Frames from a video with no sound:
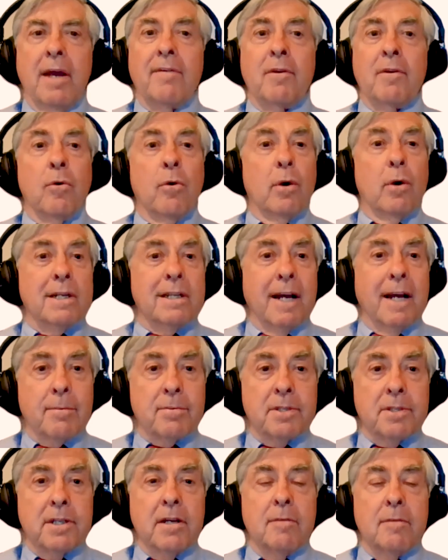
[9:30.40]
we have an
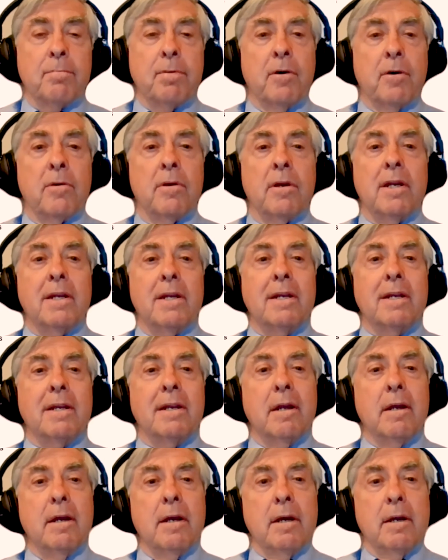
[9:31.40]
autopsy component.
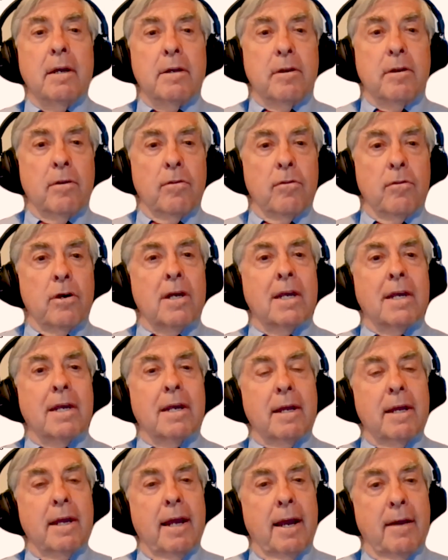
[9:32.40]
Look
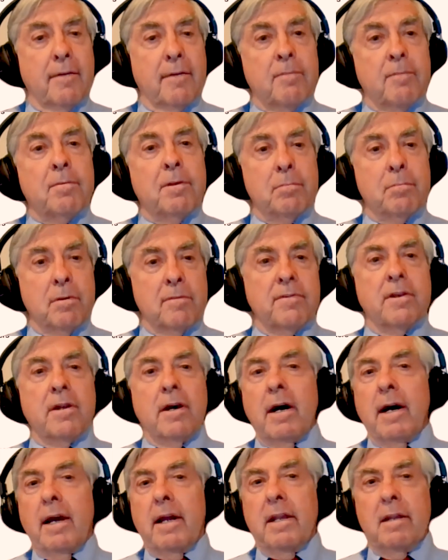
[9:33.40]
after people have
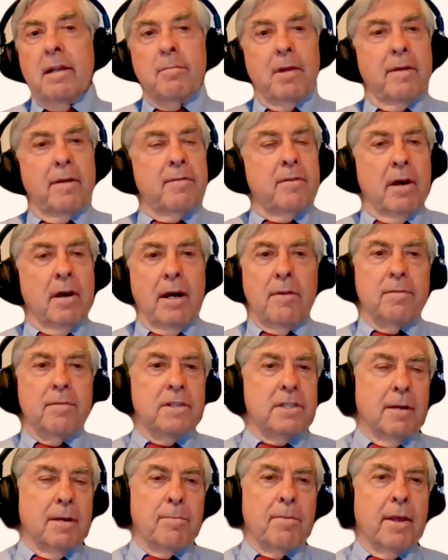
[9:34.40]
died. They may have died
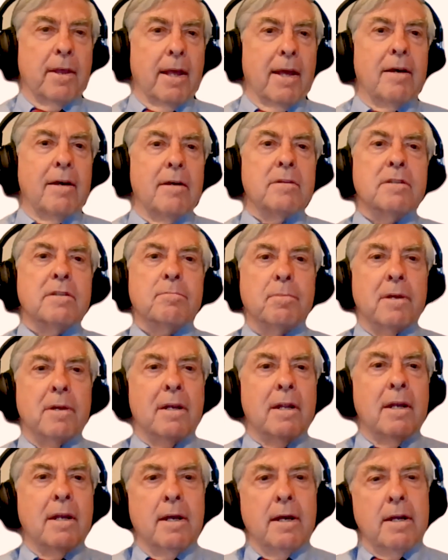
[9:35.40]
for something else,
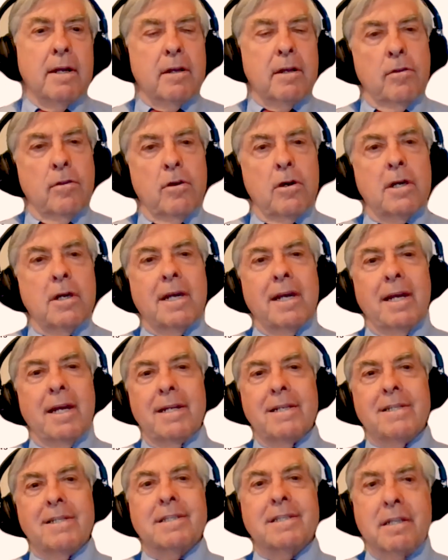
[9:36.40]
but look
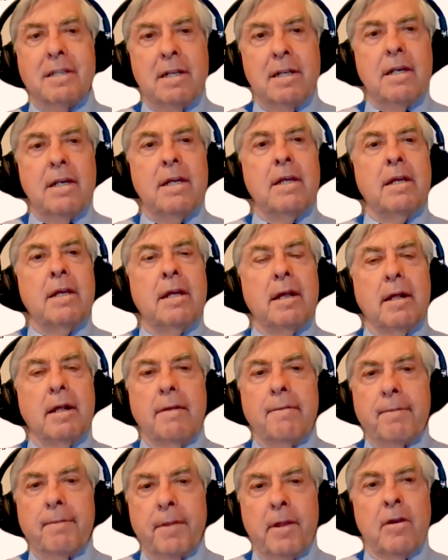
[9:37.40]
in and see,
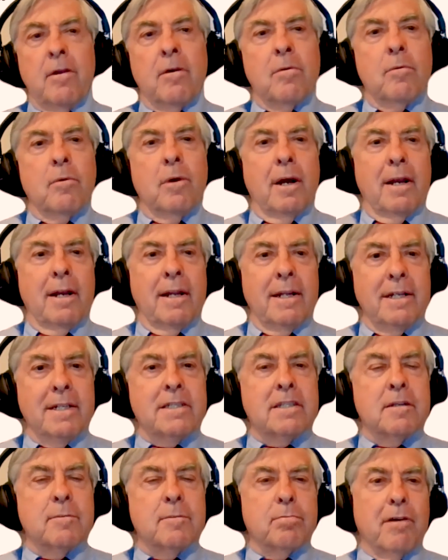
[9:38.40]
you know, what
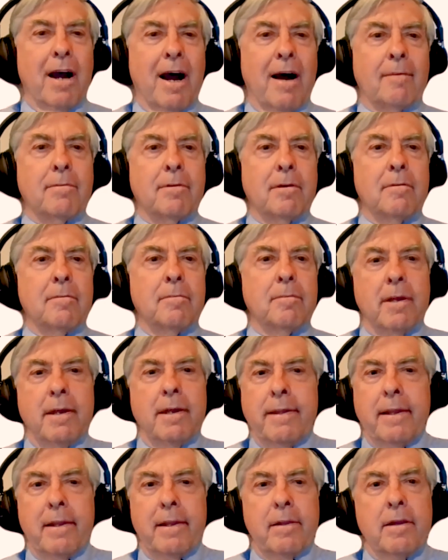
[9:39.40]
is the problem
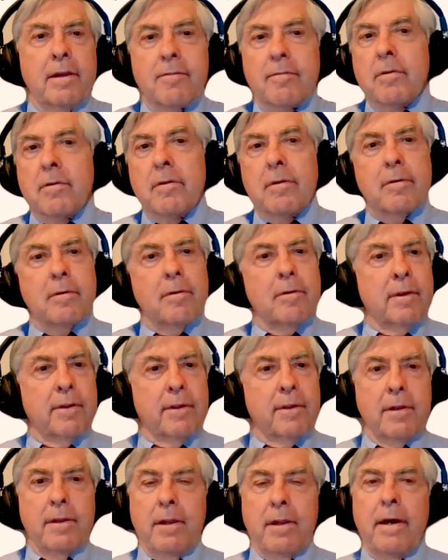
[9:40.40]
in the liver
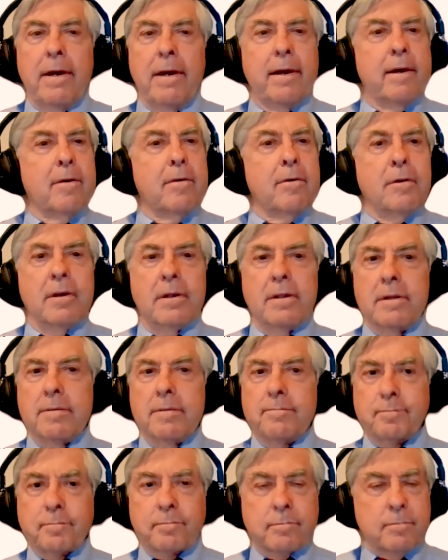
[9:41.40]
or the lung or
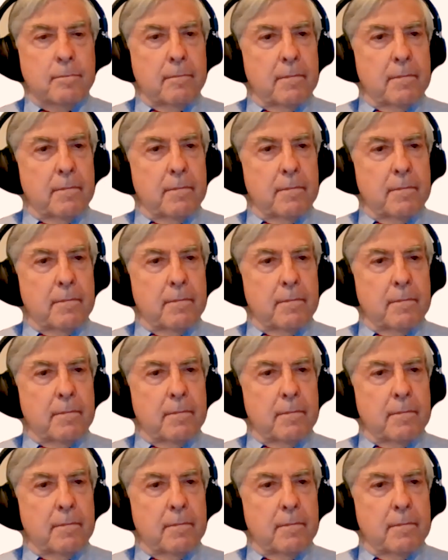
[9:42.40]
the